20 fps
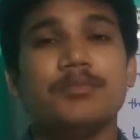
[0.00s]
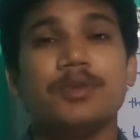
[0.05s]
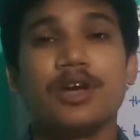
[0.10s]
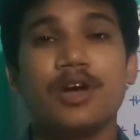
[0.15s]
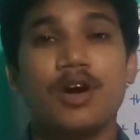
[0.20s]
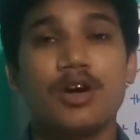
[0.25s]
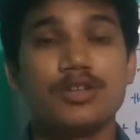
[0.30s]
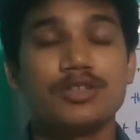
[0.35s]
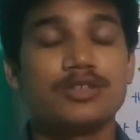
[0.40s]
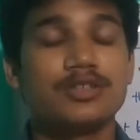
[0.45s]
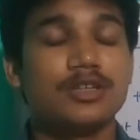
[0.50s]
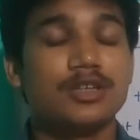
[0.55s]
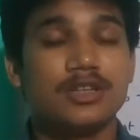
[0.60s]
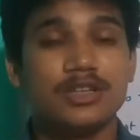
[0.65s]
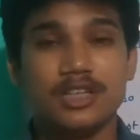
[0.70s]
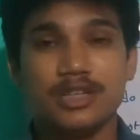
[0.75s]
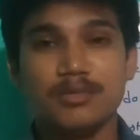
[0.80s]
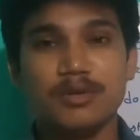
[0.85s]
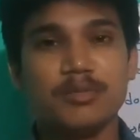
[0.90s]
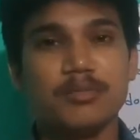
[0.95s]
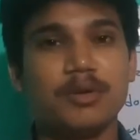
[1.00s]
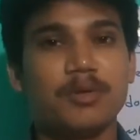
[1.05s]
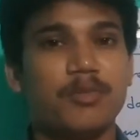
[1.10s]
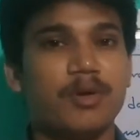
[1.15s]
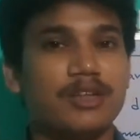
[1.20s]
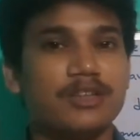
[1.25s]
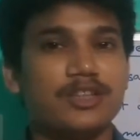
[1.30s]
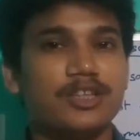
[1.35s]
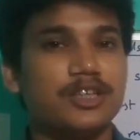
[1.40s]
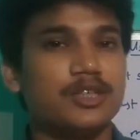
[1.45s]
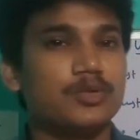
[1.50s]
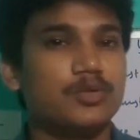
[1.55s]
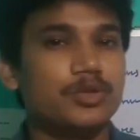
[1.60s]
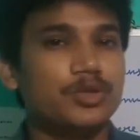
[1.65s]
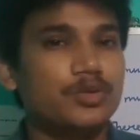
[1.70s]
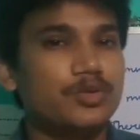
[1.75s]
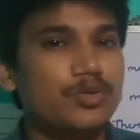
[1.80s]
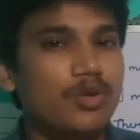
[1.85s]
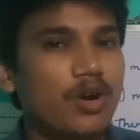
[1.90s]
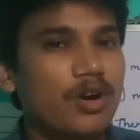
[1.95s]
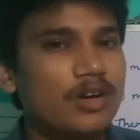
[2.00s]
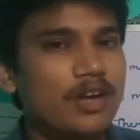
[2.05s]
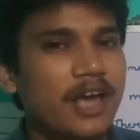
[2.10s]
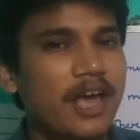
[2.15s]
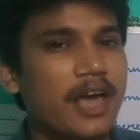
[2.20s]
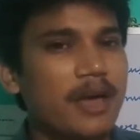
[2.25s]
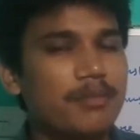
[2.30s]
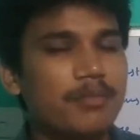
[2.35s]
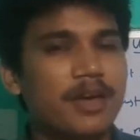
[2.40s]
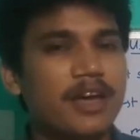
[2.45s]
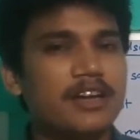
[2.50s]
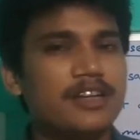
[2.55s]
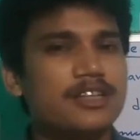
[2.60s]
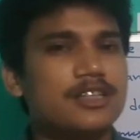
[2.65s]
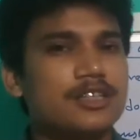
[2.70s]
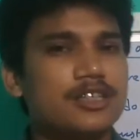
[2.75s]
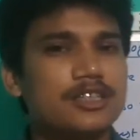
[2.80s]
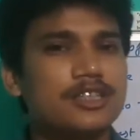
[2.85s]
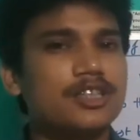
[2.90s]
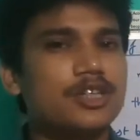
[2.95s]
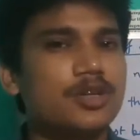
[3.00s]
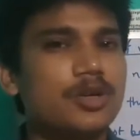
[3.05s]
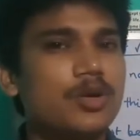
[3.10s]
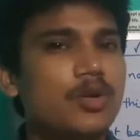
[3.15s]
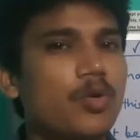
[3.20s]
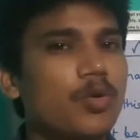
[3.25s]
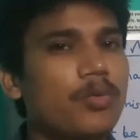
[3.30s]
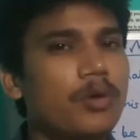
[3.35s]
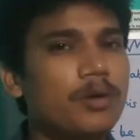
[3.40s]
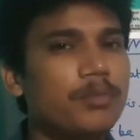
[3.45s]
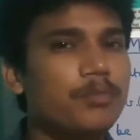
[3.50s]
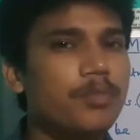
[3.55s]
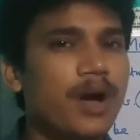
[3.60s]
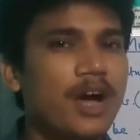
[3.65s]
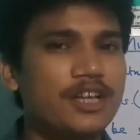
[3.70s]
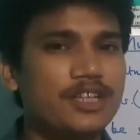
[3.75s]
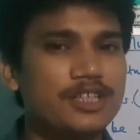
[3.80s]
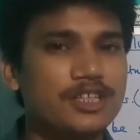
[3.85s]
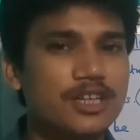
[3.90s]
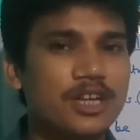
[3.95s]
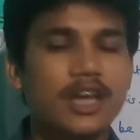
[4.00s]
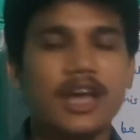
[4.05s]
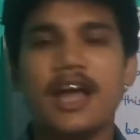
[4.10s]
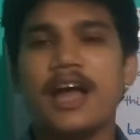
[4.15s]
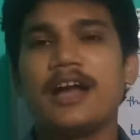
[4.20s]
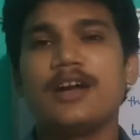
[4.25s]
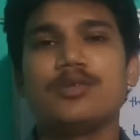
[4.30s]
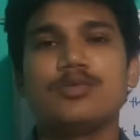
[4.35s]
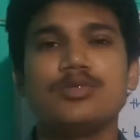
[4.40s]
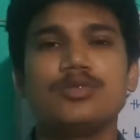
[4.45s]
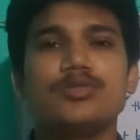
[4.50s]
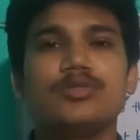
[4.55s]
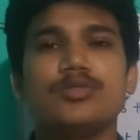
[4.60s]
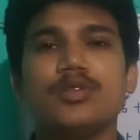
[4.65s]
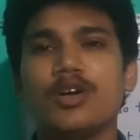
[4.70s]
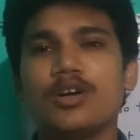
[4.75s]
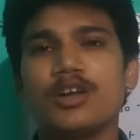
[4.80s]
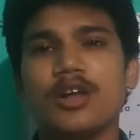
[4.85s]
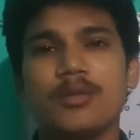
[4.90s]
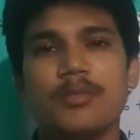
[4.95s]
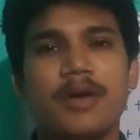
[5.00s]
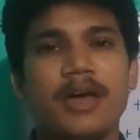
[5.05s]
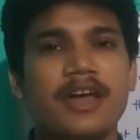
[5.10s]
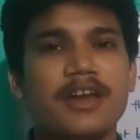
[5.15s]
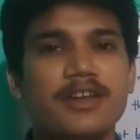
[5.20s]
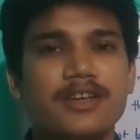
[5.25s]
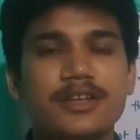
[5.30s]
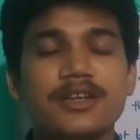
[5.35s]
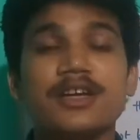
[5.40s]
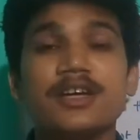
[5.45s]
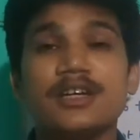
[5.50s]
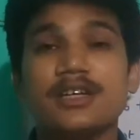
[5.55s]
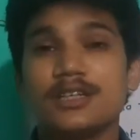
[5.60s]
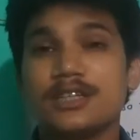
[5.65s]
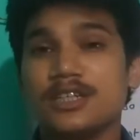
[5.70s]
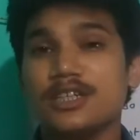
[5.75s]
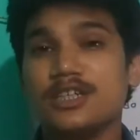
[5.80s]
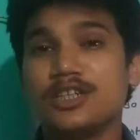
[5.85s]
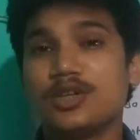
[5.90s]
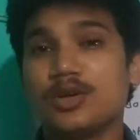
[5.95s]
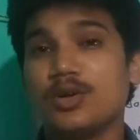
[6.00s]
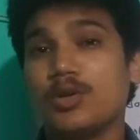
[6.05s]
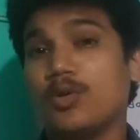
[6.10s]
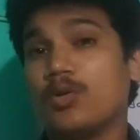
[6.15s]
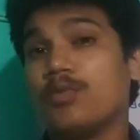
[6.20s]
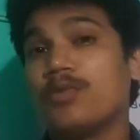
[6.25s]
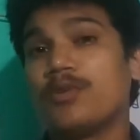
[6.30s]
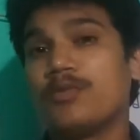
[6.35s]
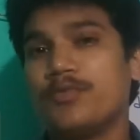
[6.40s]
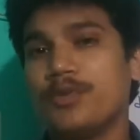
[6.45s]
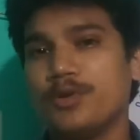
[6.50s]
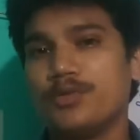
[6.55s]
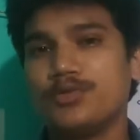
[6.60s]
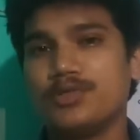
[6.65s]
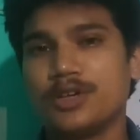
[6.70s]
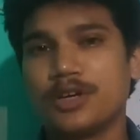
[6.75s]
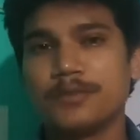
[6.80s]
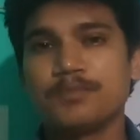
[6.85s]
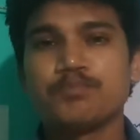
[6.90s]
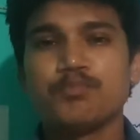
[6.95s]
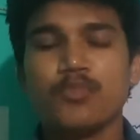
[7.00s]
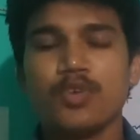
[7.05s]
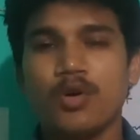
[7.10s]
because remember one thing, we do not have any control over past and we do not have any control over future.